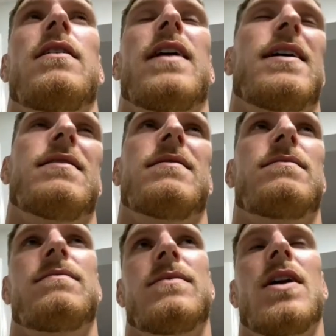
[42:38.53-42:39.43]
Like
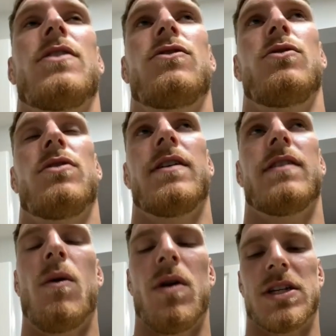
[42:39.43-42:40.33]
not too crazy.
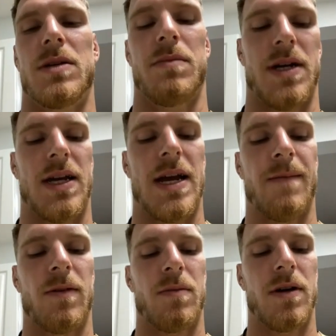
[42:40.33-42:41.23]
I'll watch the big
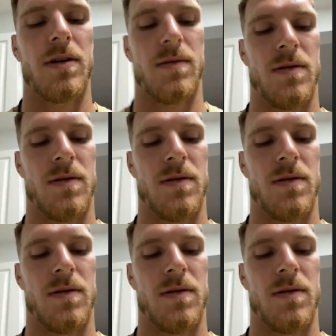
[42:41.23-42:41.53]
games, but